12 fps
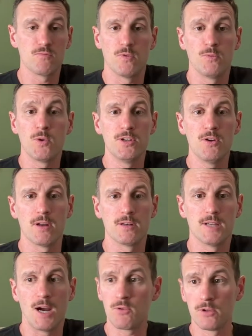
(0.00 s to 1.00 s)
wouldn't do it.
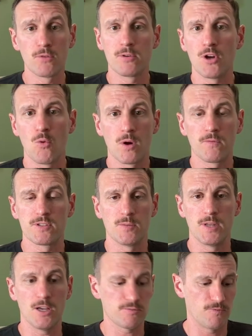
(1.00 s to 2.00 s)
I would literally go work for
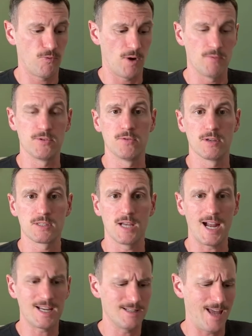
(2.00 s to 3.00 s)
somebody else before I would do this. I
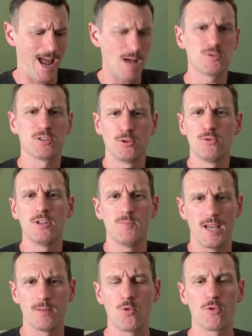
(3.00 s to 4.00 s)
could absolutely
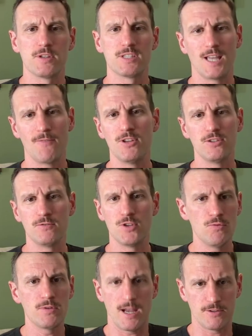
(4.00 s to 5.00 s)
make more than
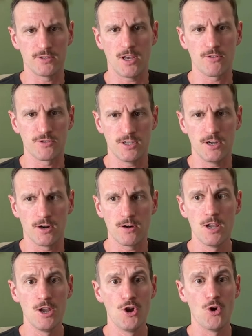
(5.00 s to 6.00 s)
$72,000 a year
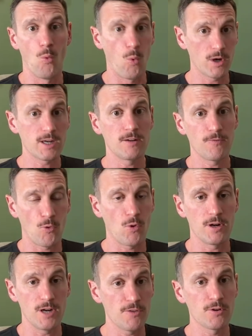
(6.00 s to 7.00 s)
working for
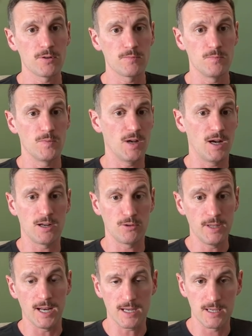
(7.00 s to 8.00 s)
another
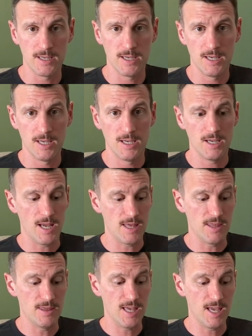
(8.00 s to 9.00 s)
clinic
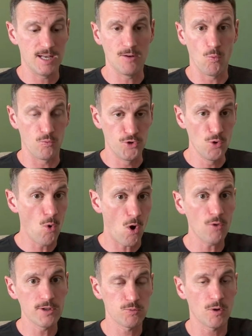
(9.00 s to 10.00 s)
than do
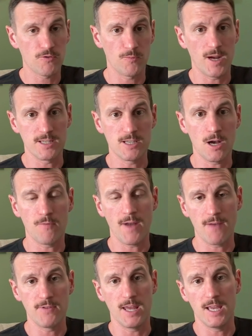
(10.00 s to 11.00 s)
all this work for myself,
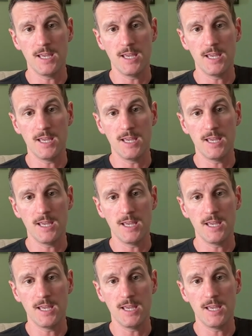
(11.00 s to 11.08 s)
having